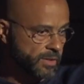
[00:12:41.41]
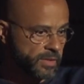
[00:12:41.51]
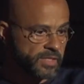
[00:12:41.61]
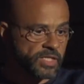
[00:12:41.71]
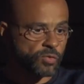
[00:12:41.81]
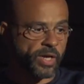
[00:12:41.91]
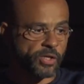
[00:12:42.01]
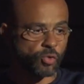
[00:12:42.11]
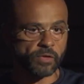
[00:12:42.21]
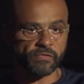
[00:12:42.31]
This is where
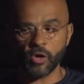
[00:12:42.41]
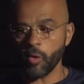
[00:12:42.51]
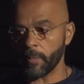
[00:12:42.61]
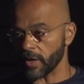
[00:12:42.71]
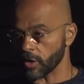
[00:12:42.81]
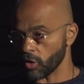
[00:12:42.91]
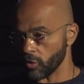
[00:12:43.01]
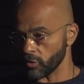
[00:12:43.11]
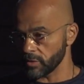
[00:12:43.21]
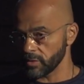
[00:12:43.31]
you develop and
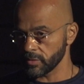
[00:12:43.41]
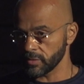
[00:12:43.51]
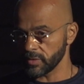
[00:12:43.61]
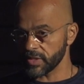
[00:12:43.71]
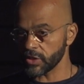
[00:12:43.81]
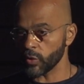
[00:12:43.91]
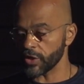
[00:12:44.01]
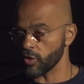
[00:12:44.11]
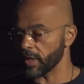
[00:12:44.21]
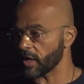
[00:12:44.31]
grow. This is where
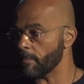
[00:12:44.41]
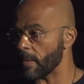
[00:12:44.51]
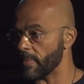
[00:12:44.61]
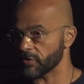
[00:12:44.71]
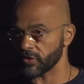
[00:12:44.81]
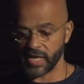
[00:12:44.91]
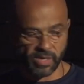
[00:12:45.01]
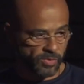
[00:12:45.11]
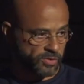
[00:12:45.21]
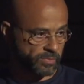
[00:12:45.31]
you become a better
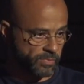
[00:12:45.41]
gamer.